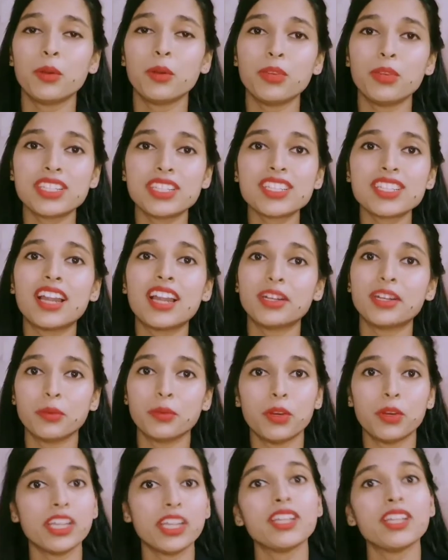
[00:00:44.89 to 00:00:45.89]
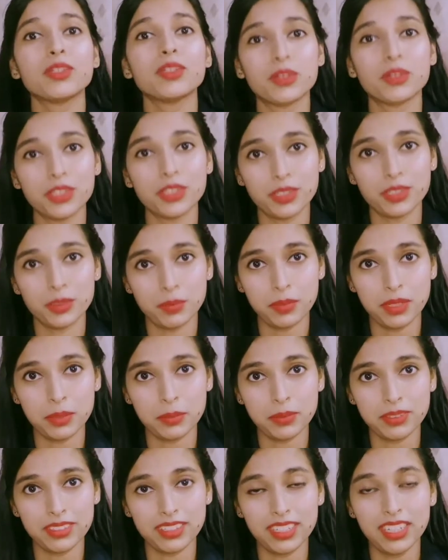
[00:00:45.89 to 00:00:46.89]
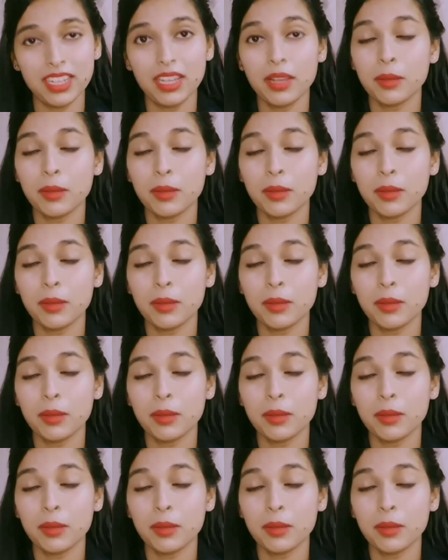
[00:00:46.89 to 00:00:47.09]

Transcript: we start avoiding talking to people.